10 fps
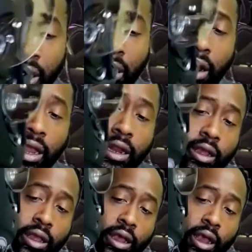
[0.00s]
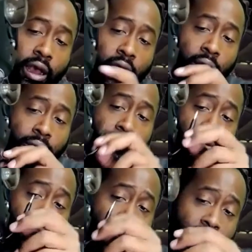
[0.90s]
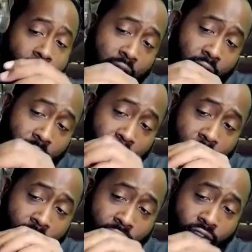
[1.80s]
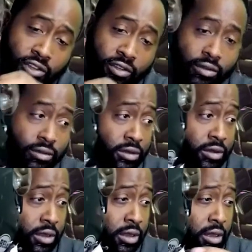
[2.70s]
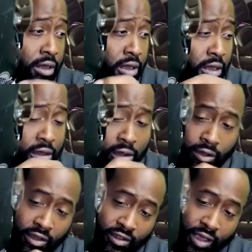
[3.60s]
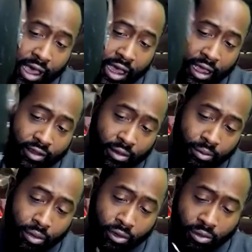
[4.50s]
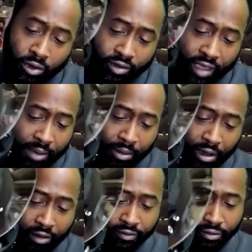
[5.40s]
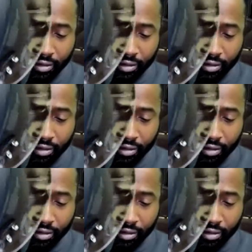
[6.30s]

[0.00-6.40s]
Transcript: All right. Here is on the side, I guess it pulls some more tape off.